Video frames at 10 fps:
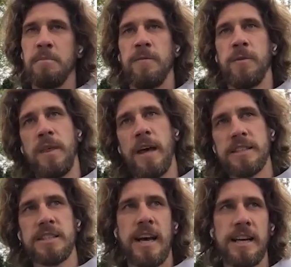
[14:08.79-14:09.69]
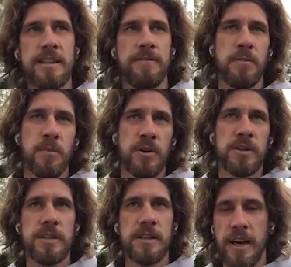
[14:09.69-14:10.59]
But from the other side, if you're
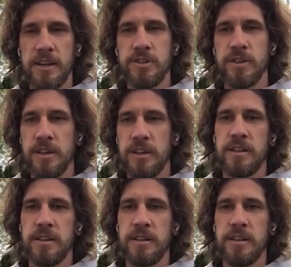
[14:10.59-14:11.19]
born in a country